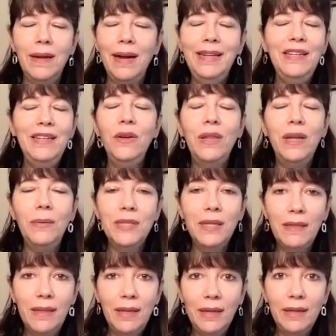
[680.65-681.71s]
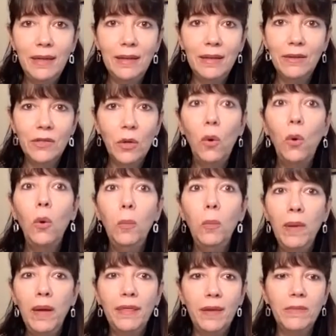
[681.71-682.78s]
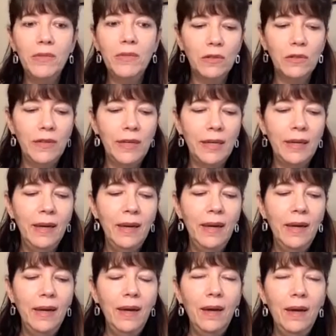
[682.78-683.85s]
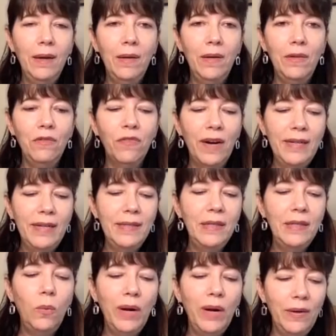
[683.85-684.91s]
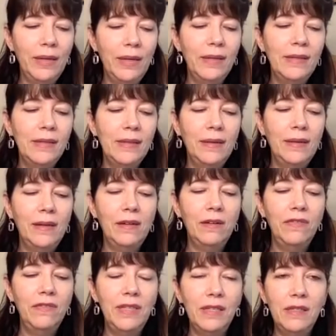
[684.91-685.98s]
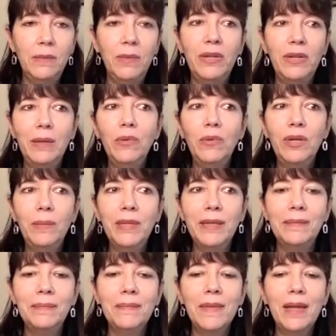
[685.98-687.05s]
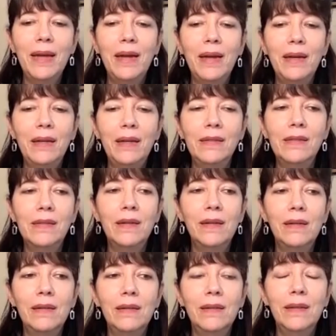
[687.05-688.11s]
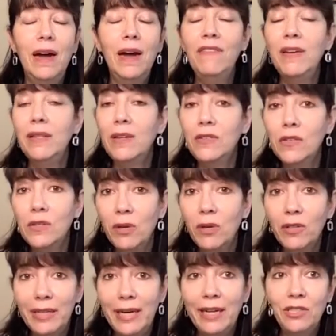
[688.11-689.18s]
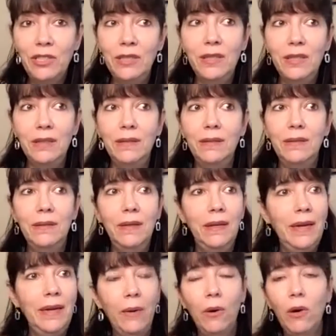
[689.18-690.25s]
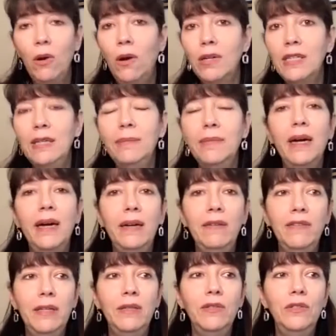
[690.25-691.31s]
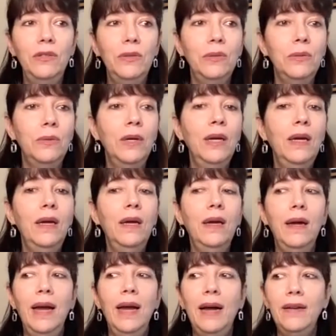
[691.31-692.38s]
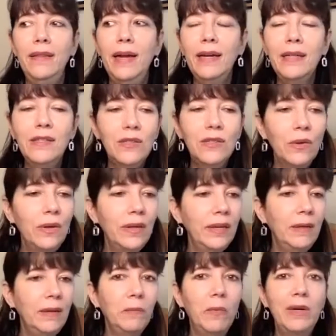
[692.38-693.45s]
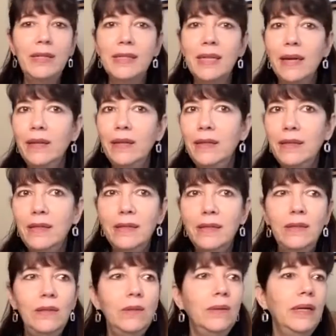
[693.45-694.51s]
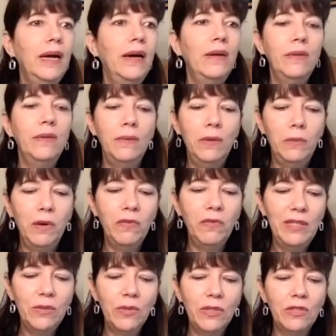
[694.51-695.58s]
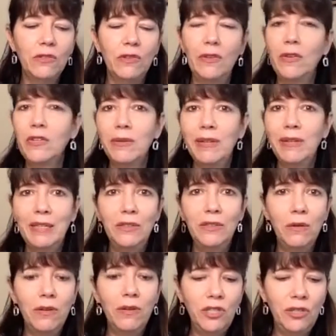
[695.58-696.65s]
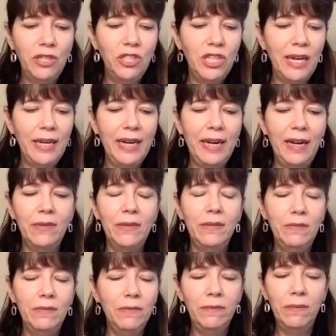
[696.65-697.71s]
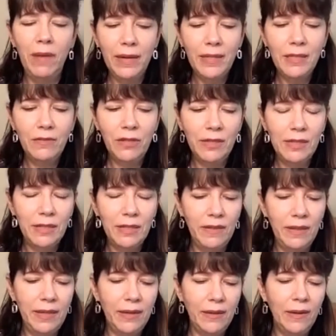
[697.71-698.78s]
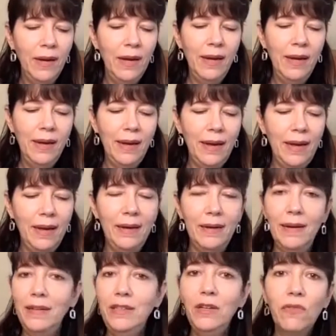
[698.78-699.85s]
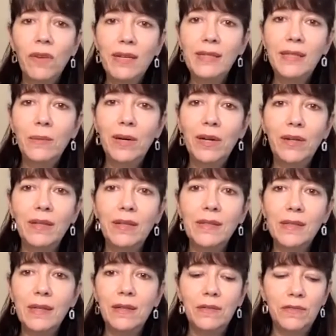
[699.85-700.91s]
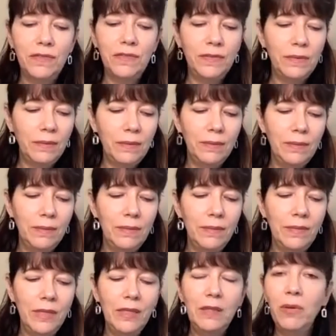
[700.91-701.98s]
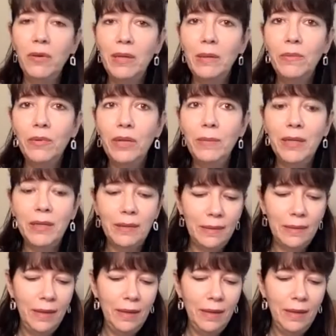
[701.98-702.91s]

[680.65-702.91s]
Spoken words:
I didn't know that was a thing. There's a whole month observing raising awareness of disability employment. And I found that so sparkly. I actually did an hour-long deep dive into how did that get started and what exactly does it do and what resources are there. So I encourage you to check it out. Lots of good stuff in there and raise the awareness of disability employment.